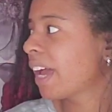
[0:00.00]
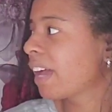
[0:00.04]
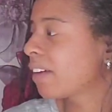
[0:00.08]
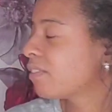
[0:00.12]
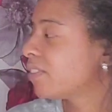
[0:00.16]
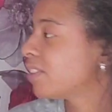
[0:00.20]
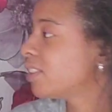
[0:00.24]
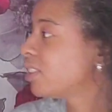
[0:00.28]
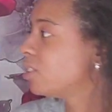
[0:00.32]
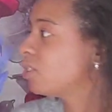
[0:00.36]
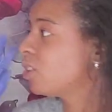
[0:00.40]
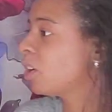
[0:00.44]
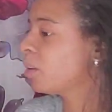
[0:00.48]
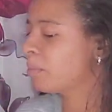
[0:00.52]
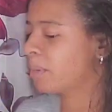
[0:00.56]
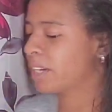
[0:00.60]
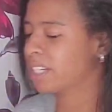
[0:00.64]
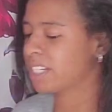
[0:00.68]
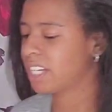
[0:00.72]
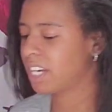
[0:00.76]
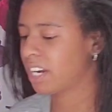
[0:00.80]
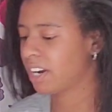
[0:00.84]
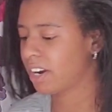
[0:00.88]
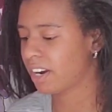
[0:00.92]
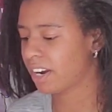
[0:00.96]
I have so
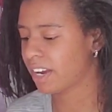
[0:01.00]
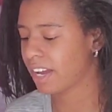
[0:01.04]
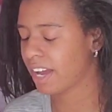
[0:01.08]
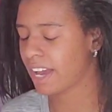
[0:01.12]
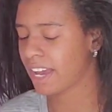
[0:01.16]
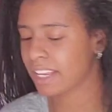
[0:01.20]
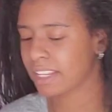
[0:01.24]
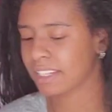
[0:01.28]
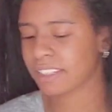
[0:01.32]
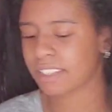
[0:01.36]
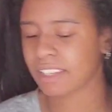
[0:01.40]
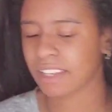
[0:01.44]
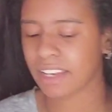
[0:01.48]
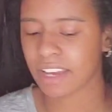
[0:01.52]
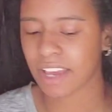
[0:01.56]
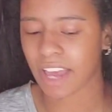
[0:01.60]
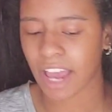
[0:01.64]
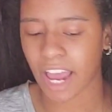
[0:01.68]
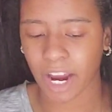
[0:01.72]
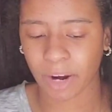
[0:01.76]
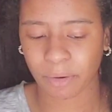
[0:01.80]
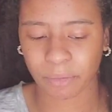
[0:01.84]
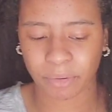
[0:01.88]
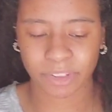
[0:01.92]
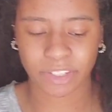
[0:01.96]
much hair, guys.
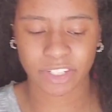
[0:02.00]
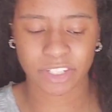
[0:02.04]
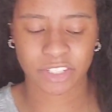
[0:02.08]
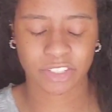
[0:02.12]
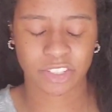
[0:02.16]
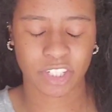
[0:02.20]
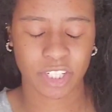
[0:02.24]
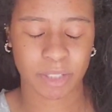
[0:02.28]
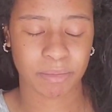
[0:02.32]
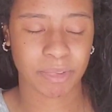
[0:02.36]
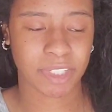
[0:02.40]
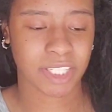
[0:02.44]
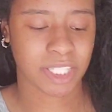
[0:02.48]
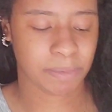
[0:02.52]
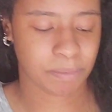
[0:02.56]
I really should be